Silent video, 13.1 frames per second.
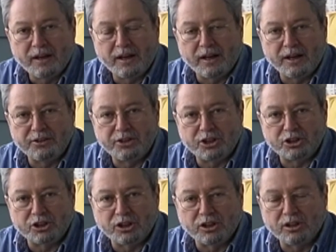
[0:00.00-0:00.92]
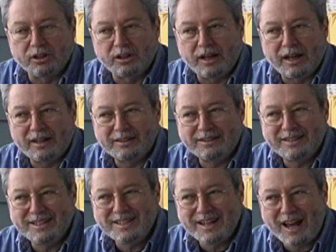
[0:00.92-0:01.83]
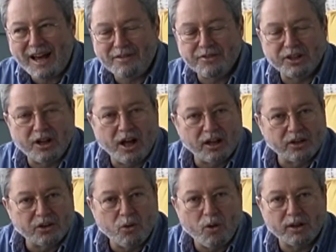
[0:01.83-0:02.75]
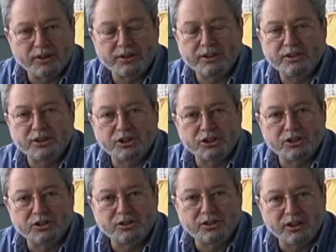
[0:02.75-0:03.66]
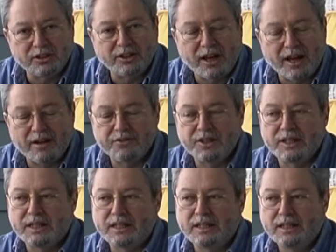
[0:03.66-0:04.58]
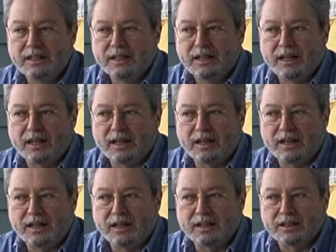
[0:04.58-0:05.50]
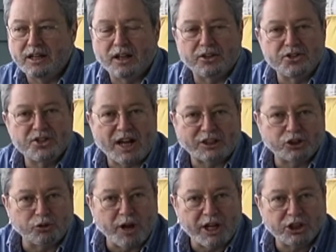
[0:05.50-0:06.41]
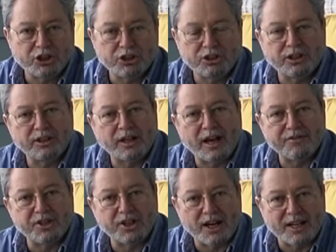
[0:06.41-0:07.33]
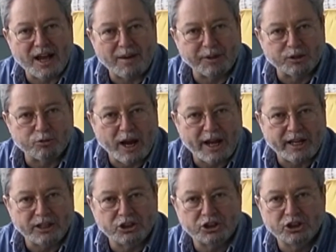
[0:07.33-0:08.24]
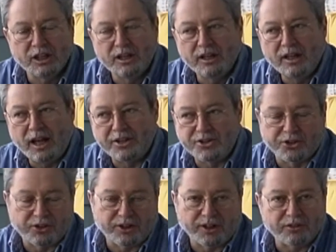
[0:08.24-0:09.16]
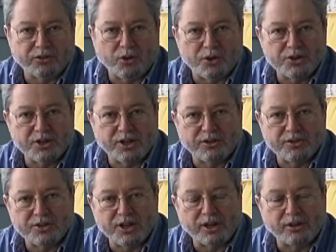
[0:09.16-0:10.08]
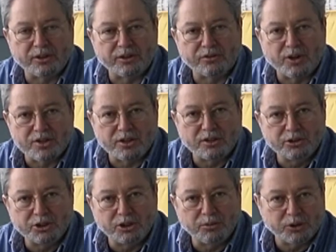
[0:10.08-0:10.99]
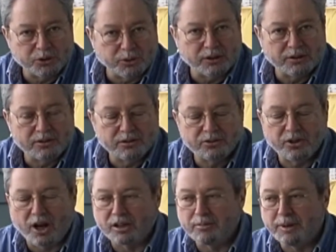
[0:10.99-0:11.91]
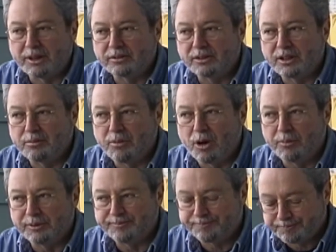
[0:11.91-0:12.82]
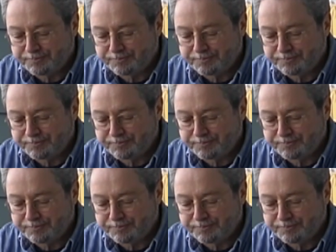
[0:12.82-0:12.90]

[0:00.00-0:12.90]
Uh, digital didn't have the color quality, didn't, didn't have the uh, color saturation, didn't have the dynamic range, and certainly, of course, there's the area of resolution, which we'll talk about in a moment.